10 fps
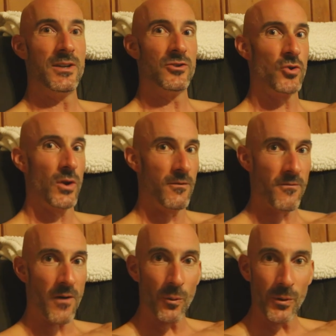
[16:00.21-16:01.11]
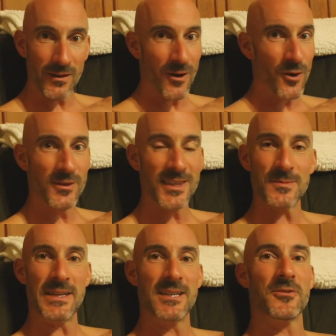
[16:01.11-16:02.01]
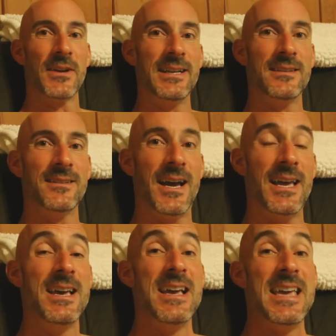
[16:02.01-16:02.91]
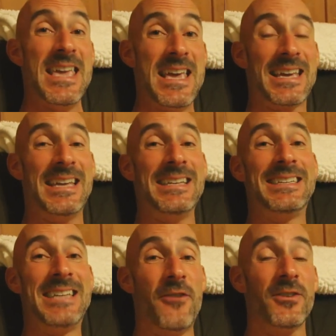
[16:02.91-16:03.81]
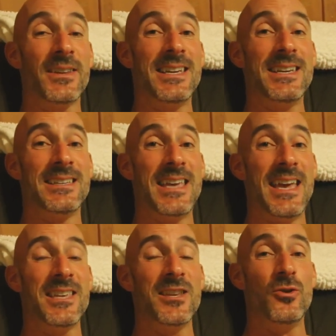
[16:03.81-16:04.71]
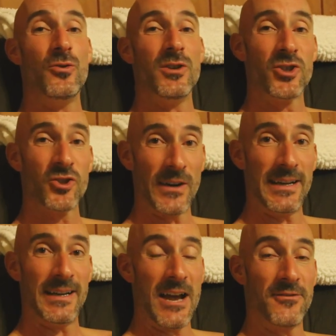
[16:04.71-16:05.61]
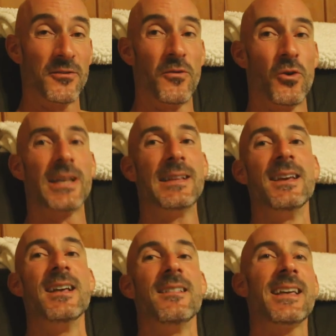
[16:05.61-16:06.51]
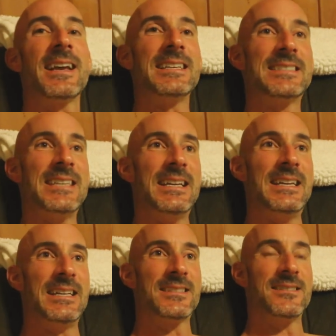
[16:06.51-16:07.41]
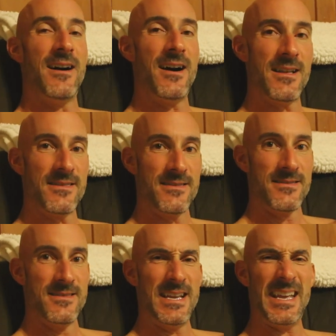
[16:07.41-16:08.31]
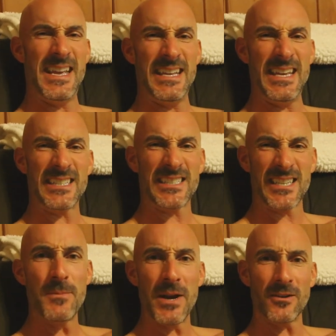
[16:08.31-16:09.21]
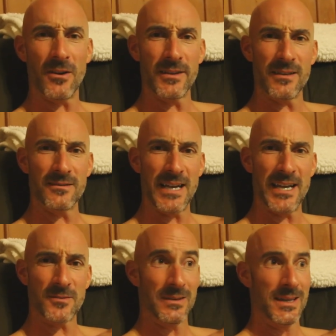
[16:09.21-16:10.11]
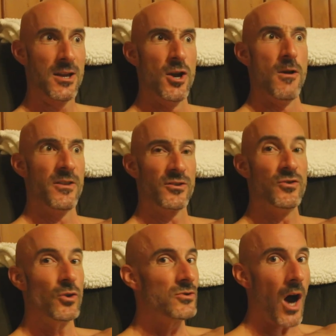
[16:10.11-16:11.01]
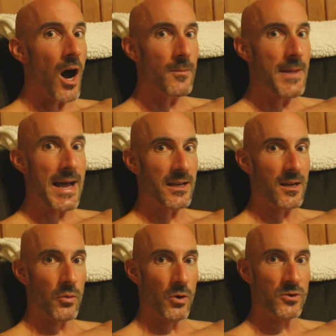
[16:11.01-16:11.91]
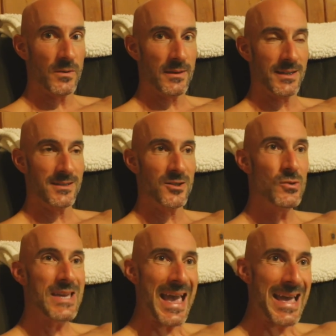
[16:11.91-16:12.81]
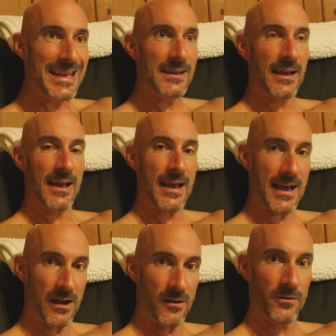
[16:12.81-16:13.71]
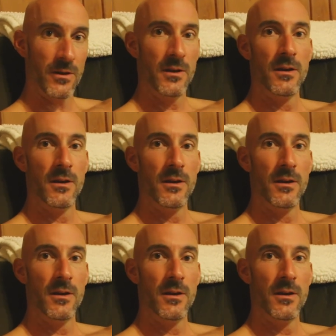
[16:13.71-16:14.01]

enjoyed following along with this Mediterranean diet. It can definitely get you shredded after 40. And like I said, it's not it's compared to all the other diets where like there's no dogmatic approach with this. You can have